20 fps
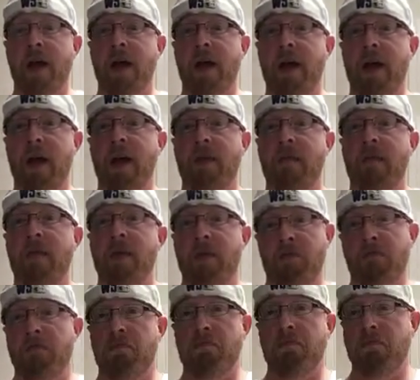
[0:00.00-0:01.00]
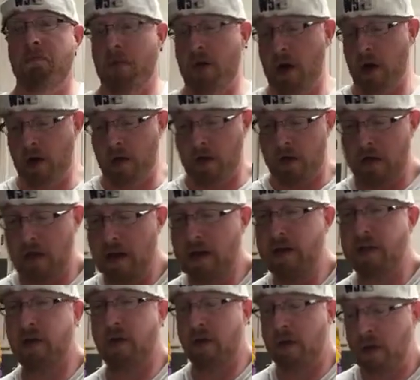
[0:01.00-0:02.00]
uh, you know
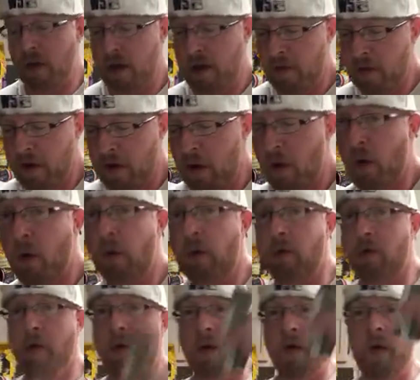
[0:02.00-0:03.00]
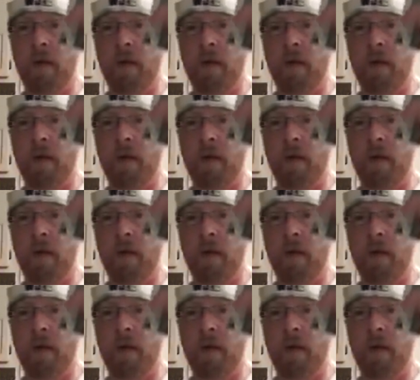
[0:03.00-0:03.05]
these don't need to be cold